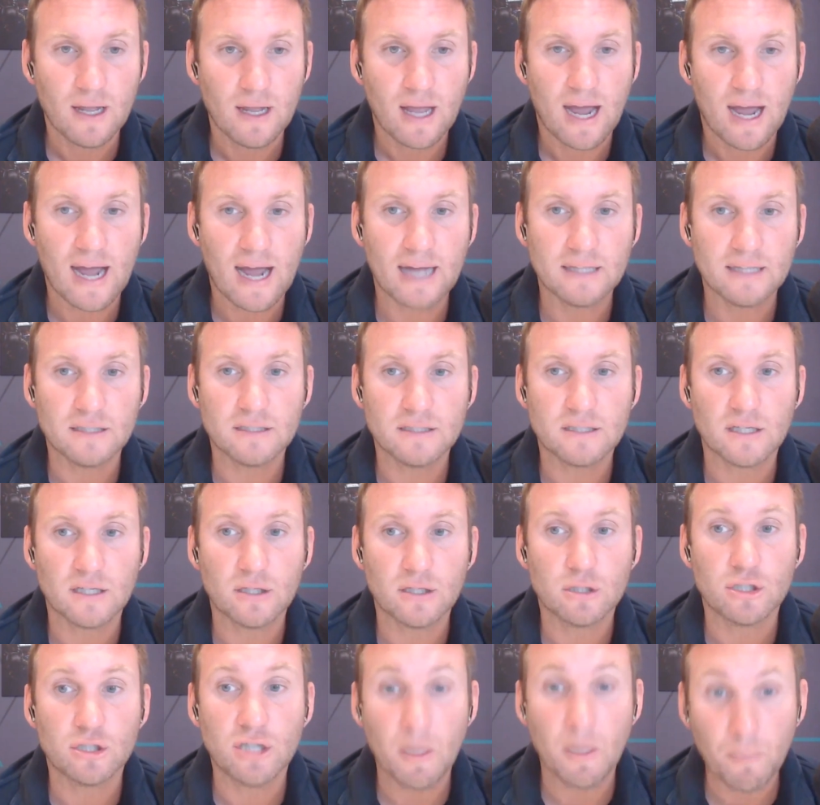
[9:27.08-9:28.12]
And the
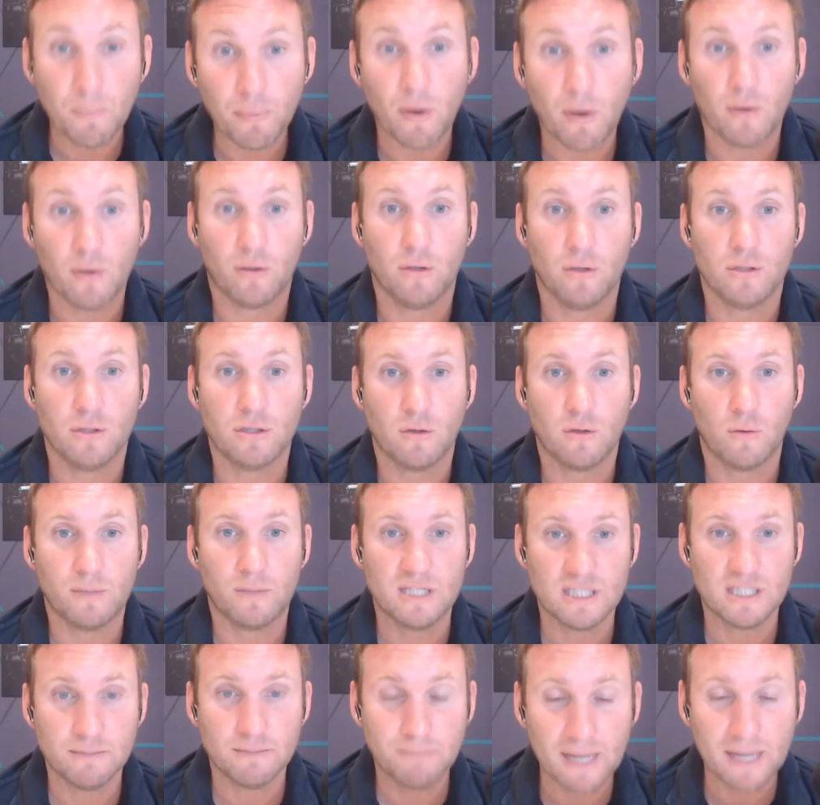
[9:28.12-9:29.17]
shipbrokers will be
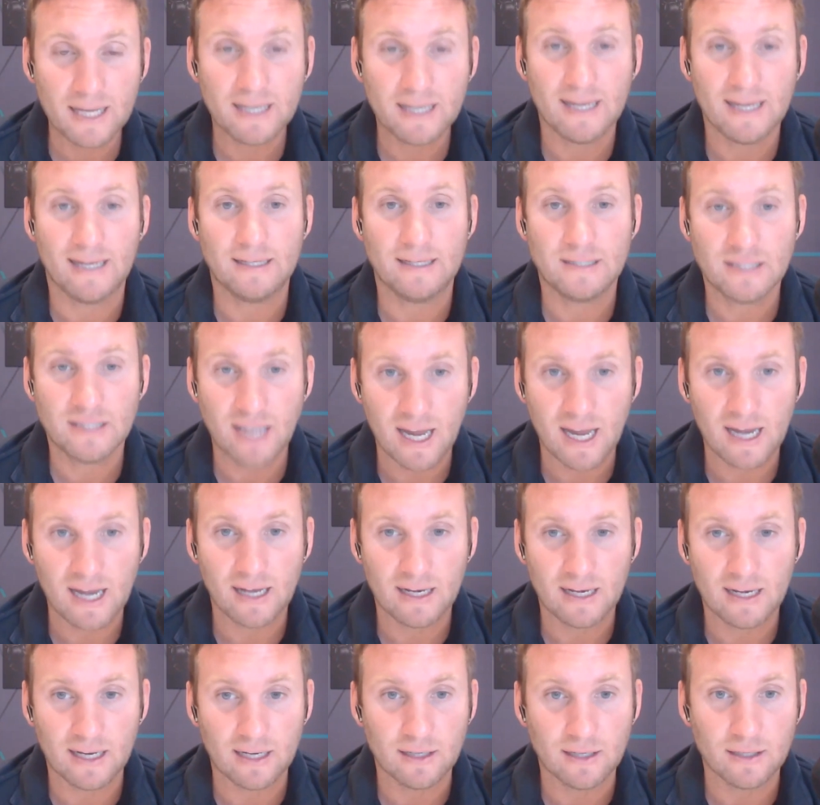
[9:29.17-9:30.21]
speaking
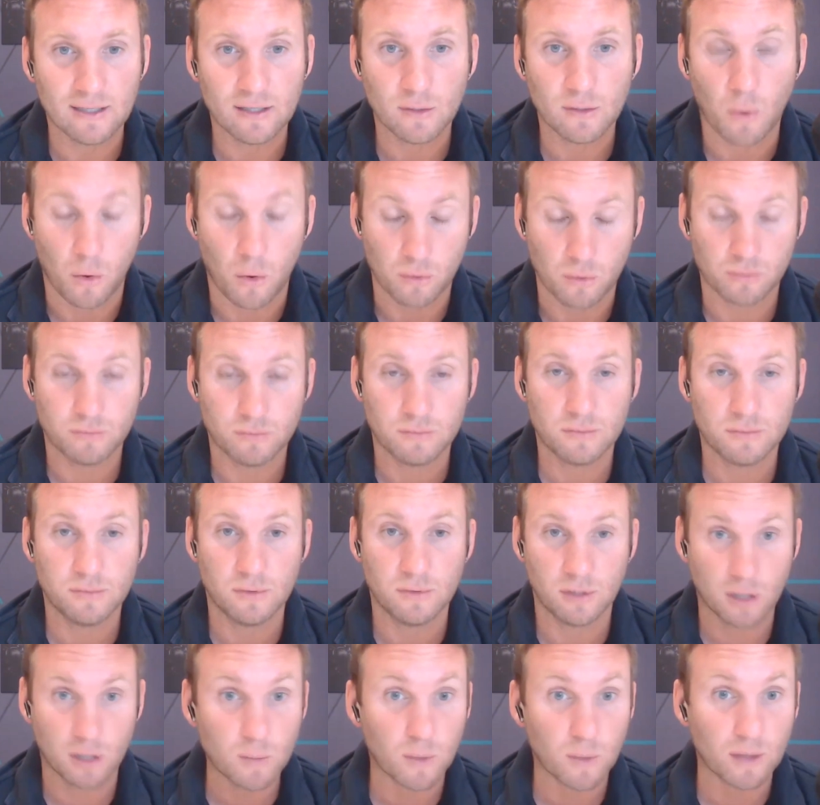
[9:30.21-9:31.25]
daily, or
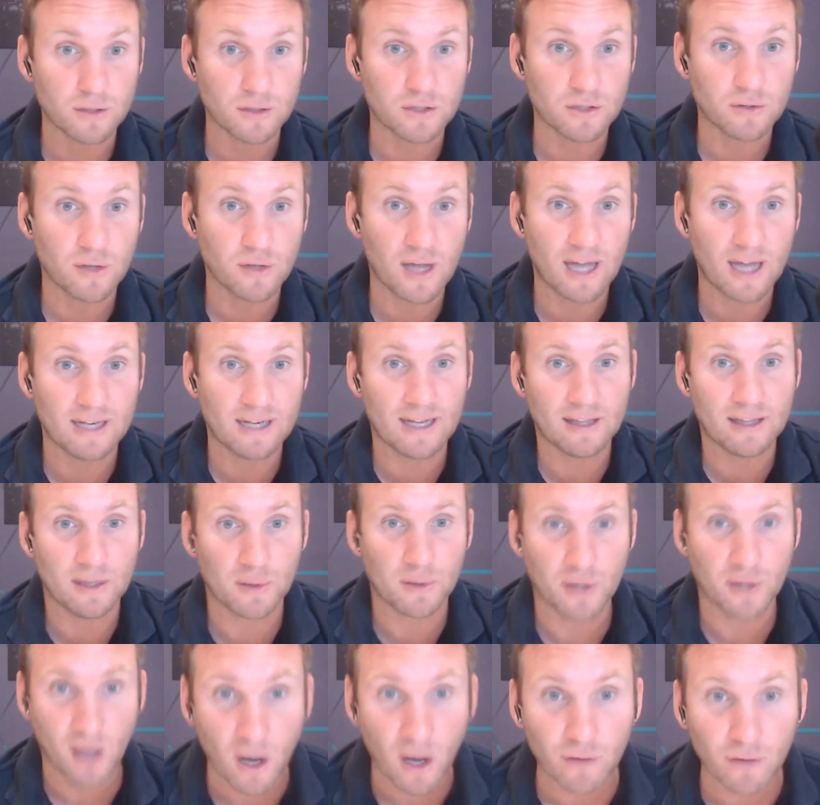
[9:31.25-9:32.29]
the good ones and
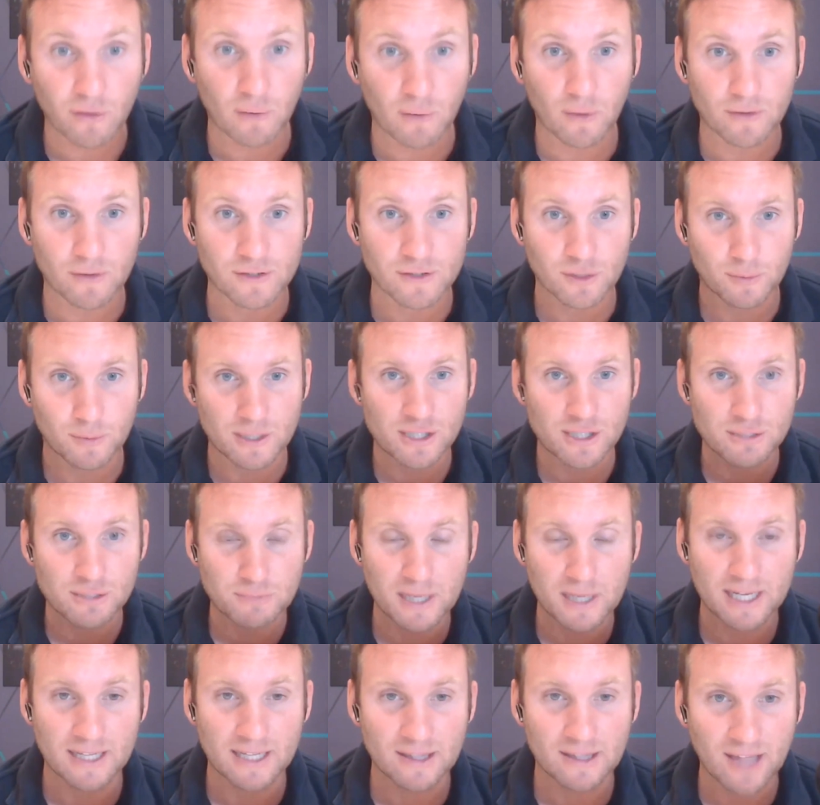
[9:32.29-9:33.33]
the hungry ones will be
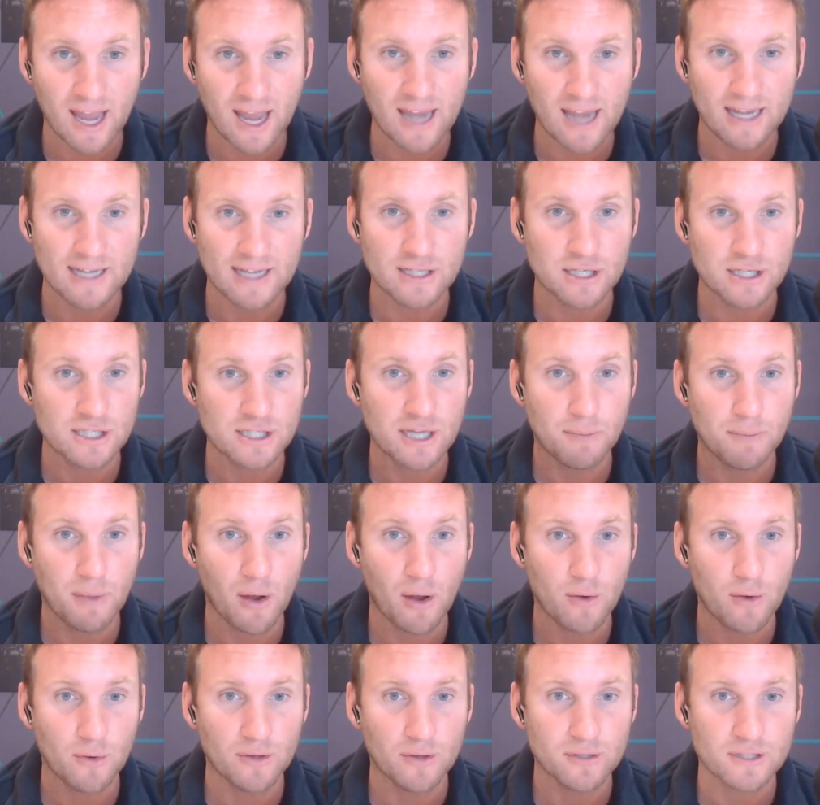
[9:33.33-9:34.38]
speaking daily to ship
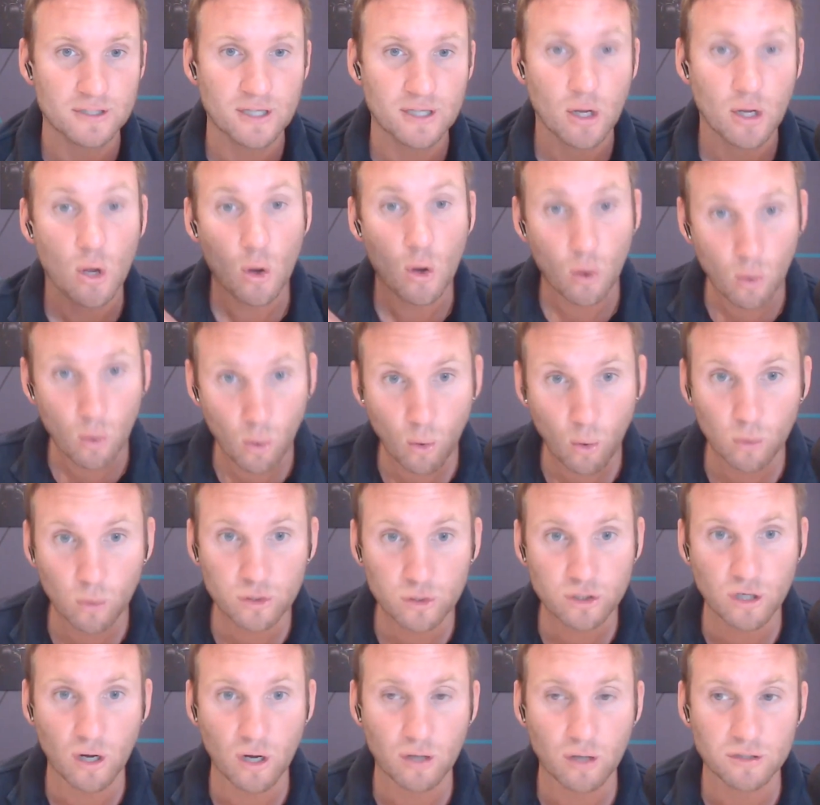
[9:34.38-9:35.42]
owners or
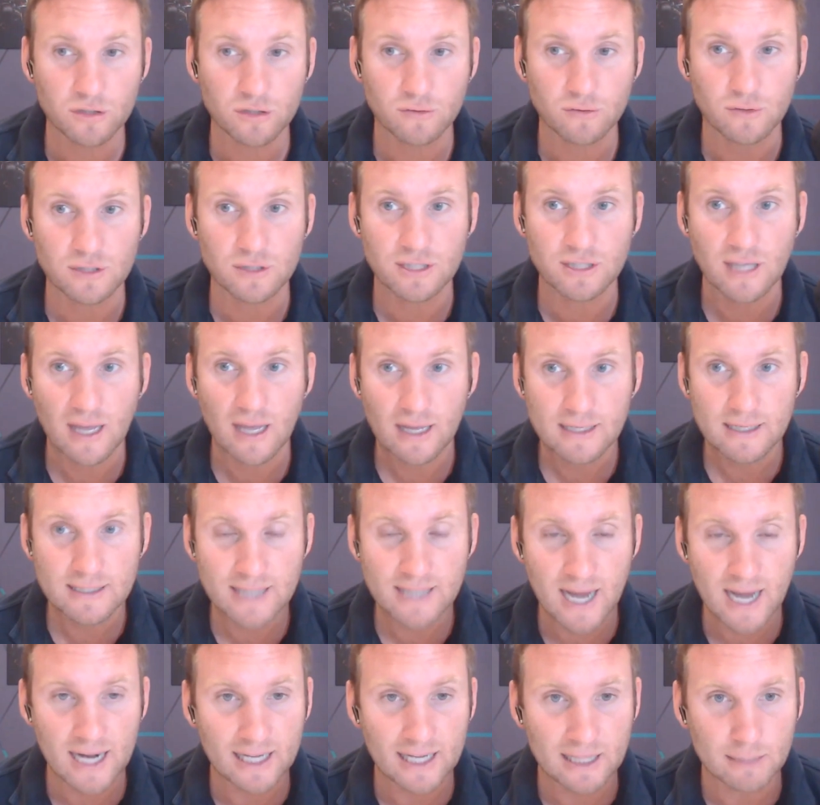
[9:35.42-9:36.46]
charterers,
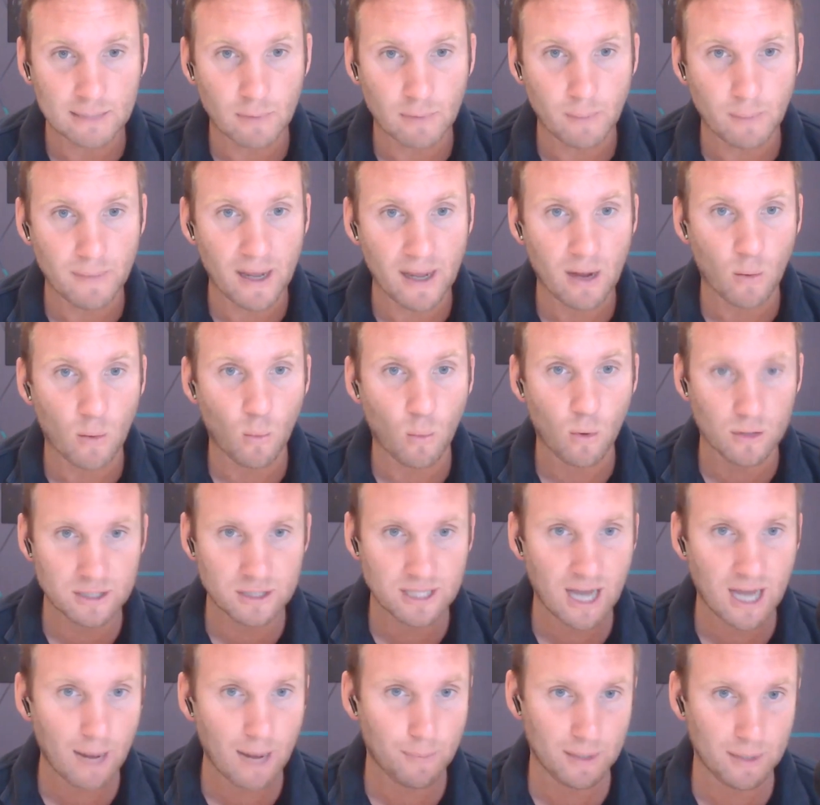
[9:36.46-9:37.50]
telling them about what's
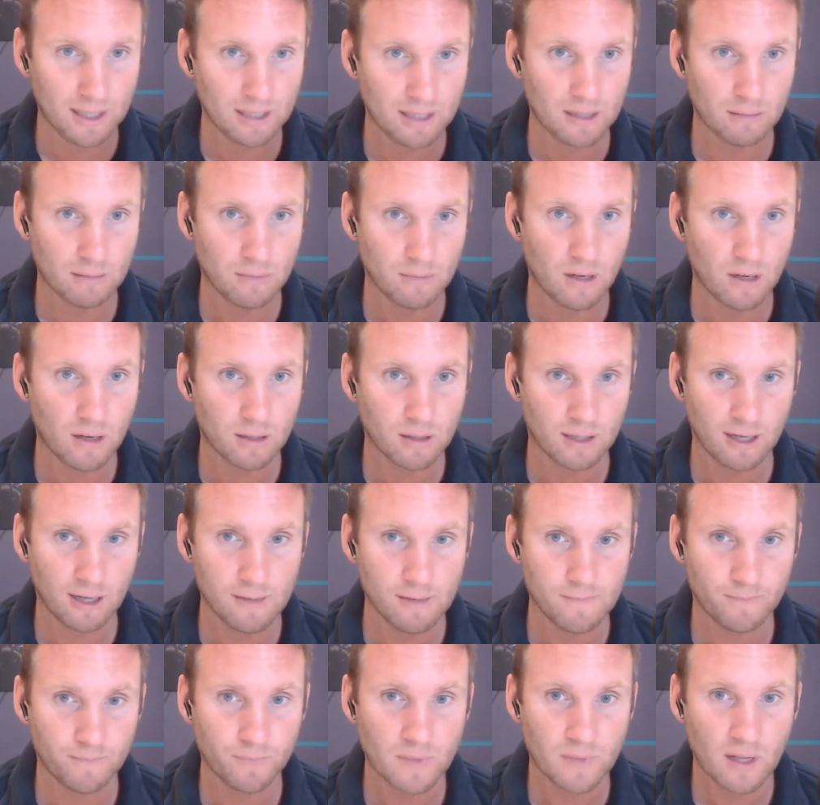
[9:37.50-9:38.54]
happening in the market,
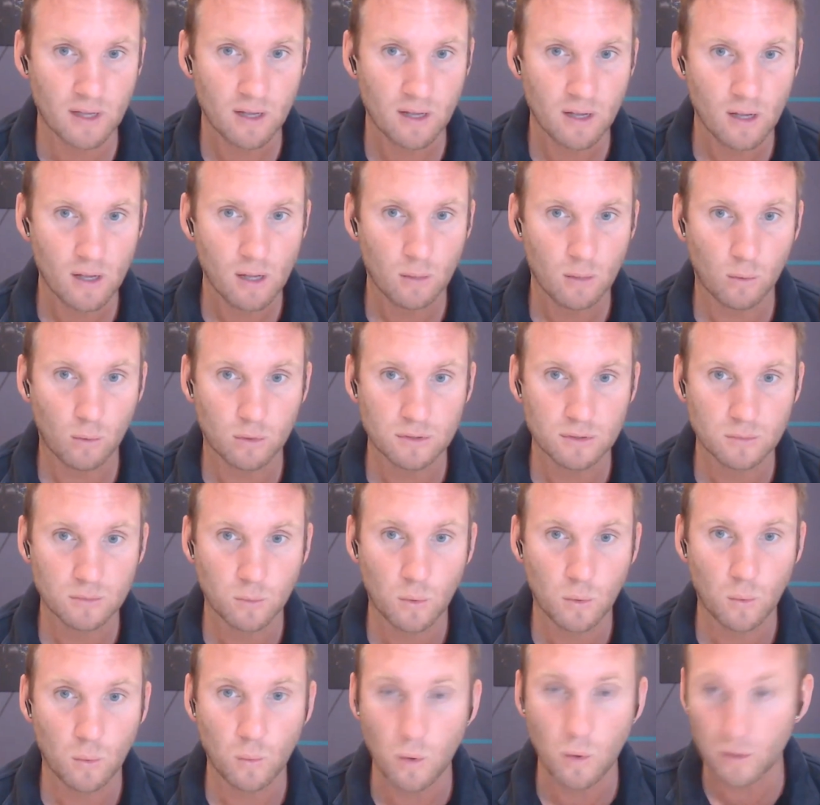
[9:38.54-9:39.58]

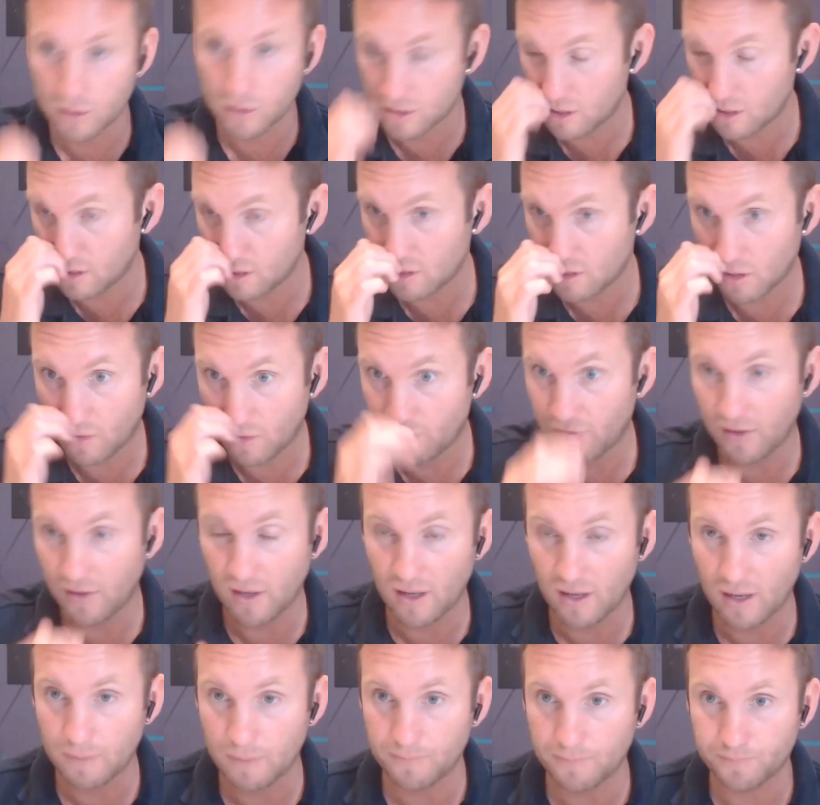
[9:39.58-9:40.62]
what's the sort
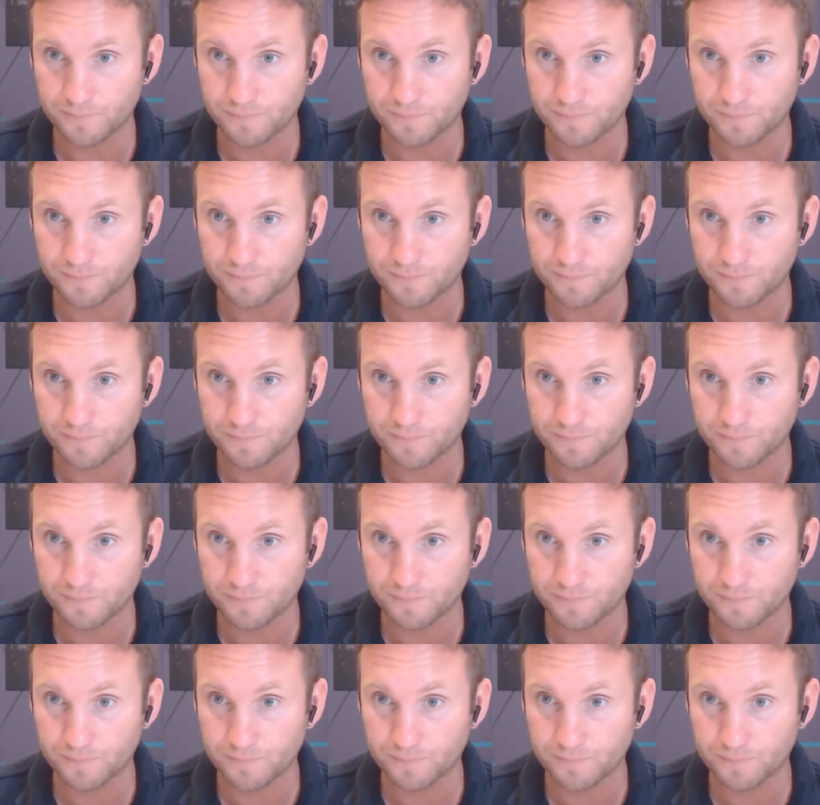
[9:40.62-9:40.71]
of